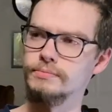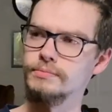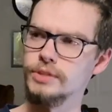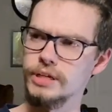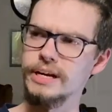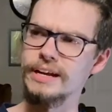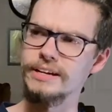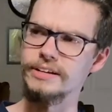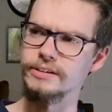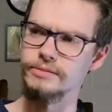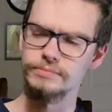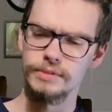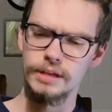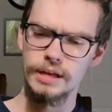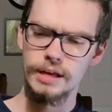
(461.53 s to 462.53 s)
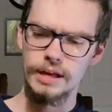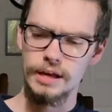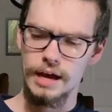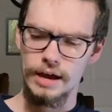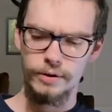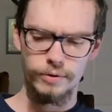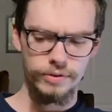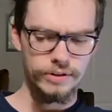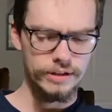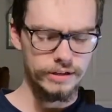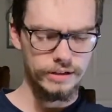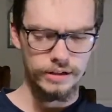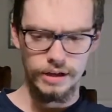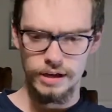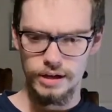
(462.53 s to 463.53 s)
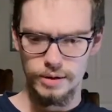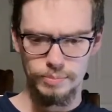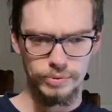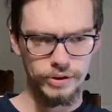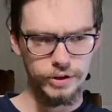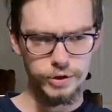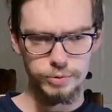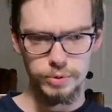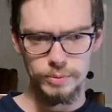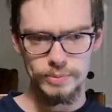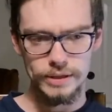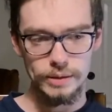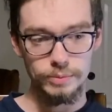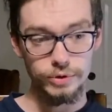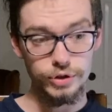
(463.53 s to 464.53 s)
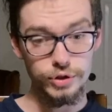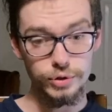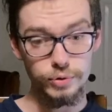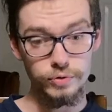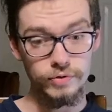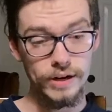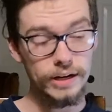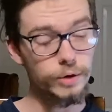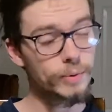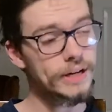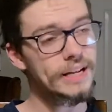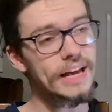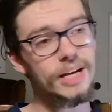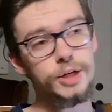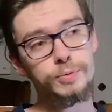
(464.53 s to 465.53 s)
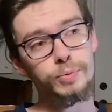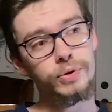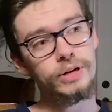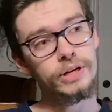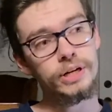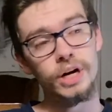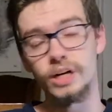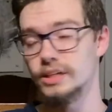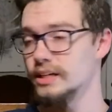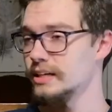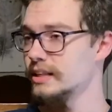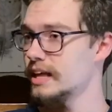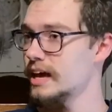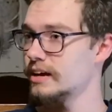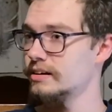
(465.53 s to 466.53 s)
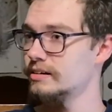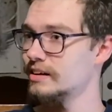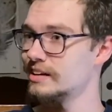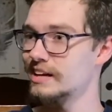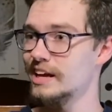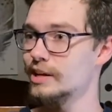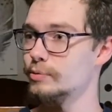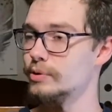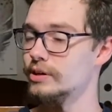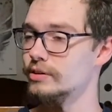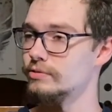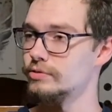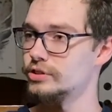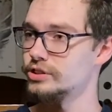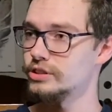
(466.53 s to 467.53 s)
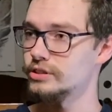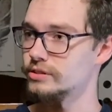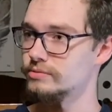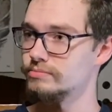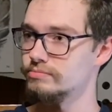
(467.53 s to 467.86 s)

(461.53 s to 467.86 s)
good idea. I don't think players will be able to find a way to exploit a card like that in any way, for sure.